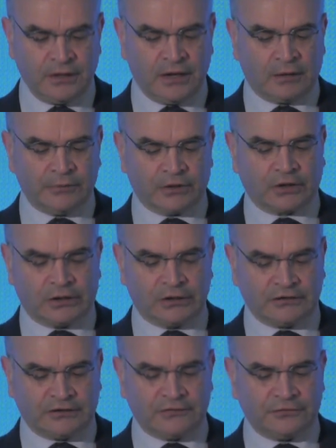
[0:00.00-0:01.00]
And we are
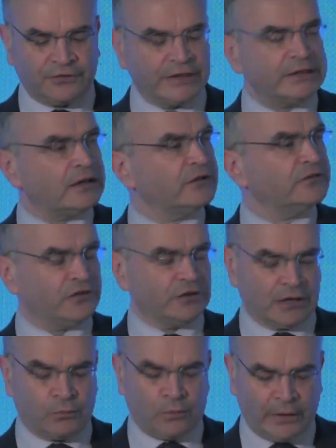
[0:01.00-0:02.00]
currently finalising
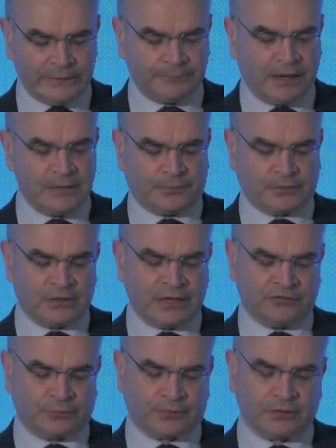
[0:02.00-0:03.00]
a white paper on
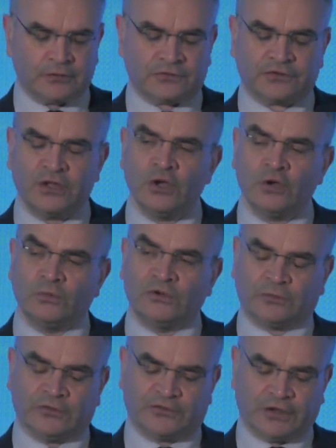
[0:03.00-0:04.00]
enterprise, which
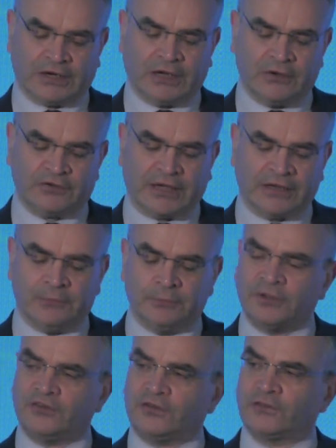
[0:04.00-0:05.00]
will set out an
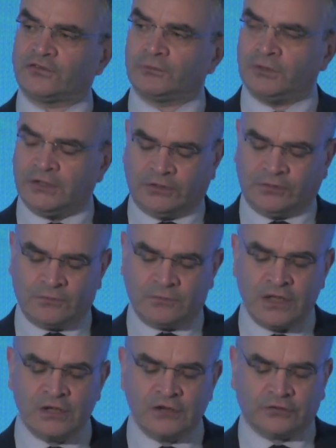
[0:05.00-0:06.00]
ambitious medium
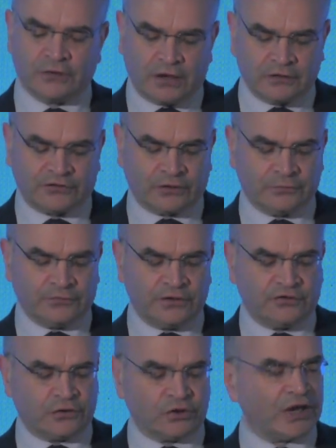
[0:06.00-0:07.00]
to long-term
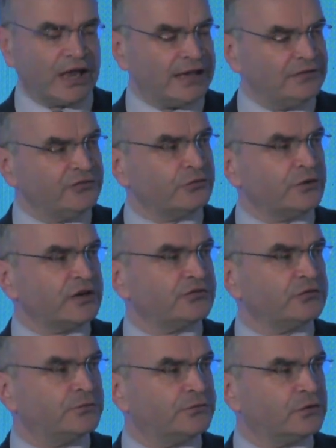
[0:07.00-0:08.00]
vision and
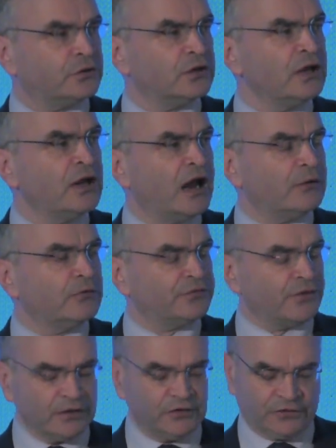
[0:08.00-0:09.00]
direction for a
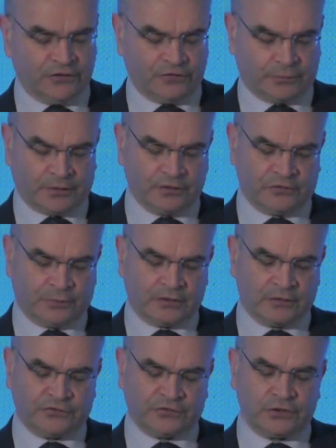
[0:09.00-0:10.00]
revised enterprise
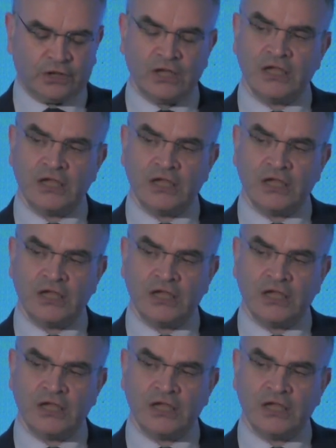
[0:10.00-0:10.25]
policy